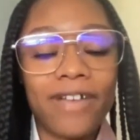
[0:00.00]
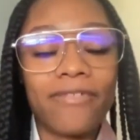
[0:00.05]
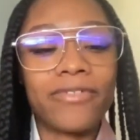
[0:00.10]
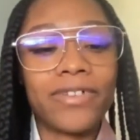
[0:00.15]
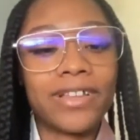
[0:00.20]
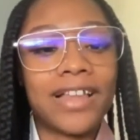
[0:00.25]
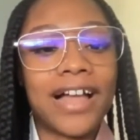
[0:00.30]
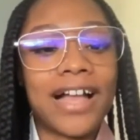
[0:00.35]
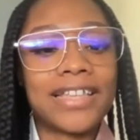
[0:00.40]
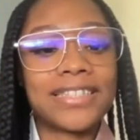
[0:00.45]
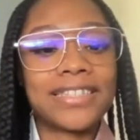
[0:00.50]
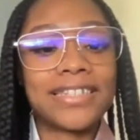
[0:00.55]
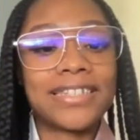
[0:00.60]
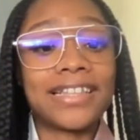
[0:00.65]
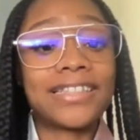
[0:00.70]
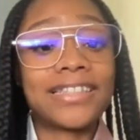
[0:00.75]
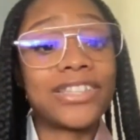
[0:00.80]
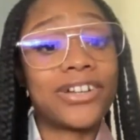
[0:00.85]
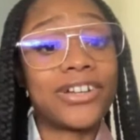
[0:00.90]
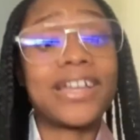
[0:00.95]
Realizing
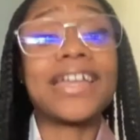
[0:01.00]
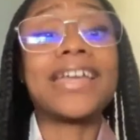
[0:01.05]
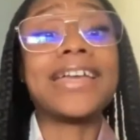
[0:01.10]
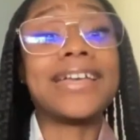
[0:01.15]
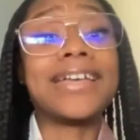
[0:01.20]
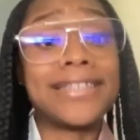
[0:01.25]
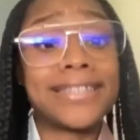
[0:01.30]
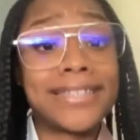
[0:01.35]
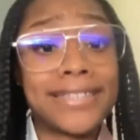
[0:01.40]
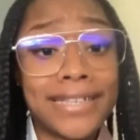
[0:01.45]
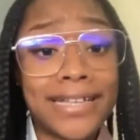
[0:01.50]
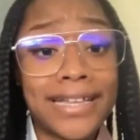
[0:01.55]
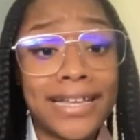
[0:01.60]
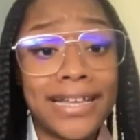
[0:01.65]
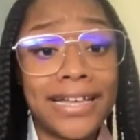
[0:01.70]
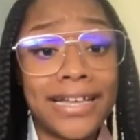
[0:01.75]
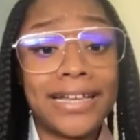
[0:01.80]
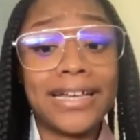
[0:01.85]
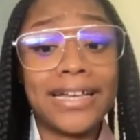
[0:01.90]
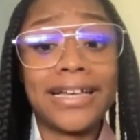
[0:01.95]
that there is
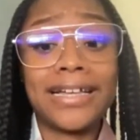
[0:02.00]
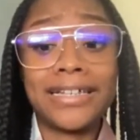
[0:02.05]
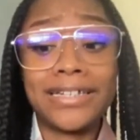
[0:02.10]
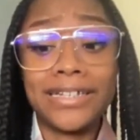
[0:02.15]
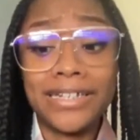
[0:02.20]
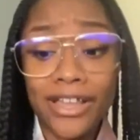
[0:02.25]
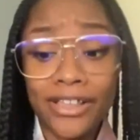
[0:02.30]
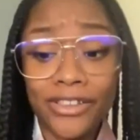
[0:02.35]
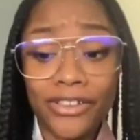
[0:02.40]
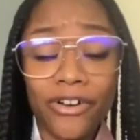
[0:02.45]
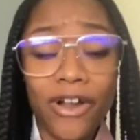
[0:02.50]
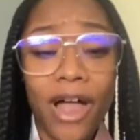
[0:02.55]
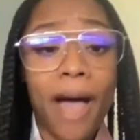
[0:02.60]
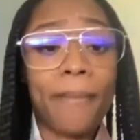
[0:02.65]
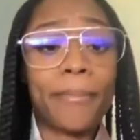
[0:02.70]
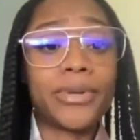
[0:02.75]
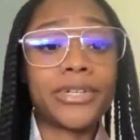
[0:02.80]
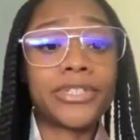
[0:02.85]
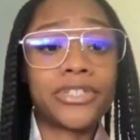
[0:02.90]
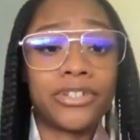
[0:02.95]
another
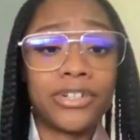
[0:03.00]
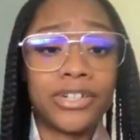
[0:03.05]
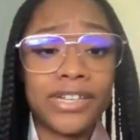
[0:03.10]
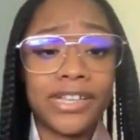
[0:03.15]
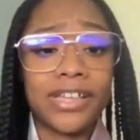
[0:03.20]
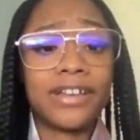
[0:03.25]
opportunity,